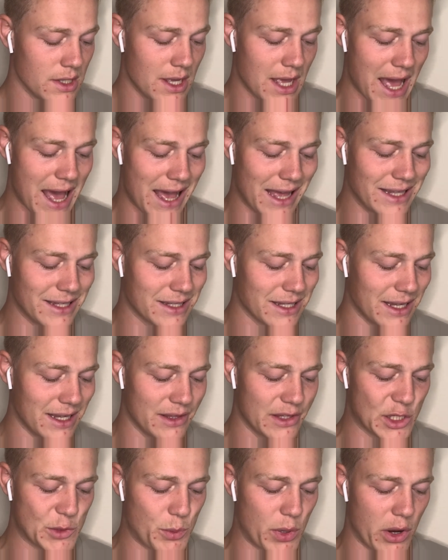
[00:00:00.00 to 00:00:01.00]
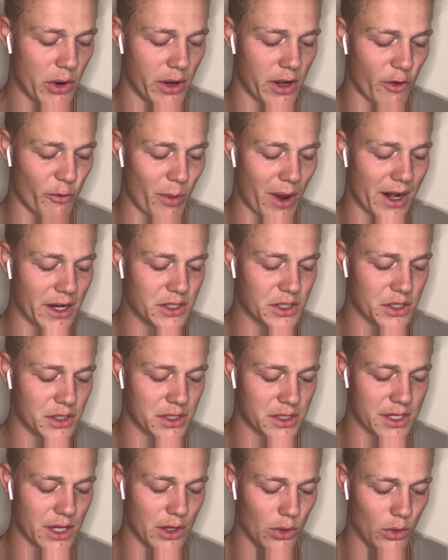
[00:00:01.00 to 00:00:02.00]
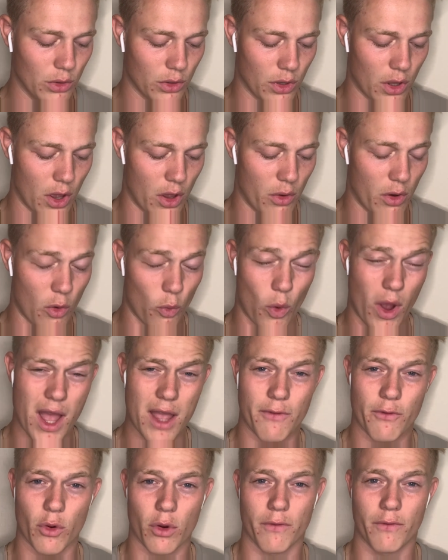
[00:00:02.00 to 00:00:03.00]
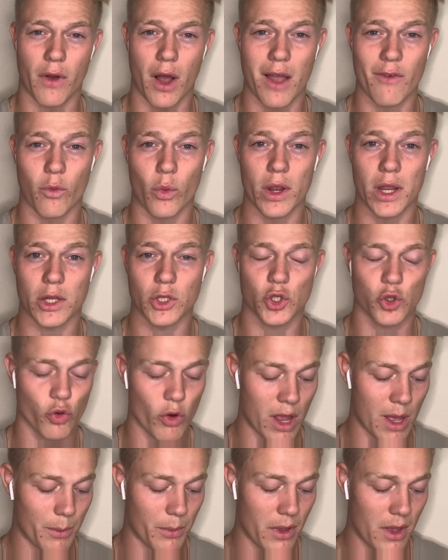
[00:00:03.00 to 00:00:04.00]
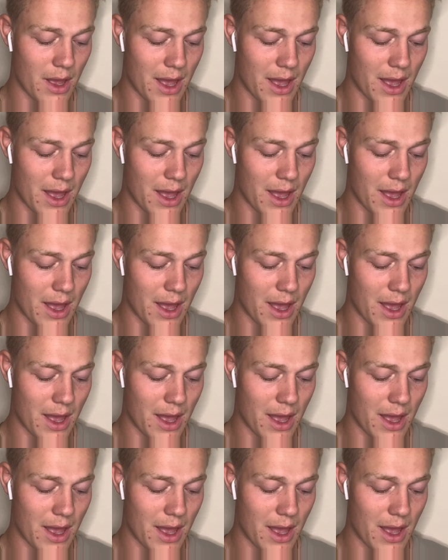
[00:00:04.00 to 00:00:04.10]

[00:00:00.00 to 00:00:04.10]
And in this period, I've managed to still go away for a five week trip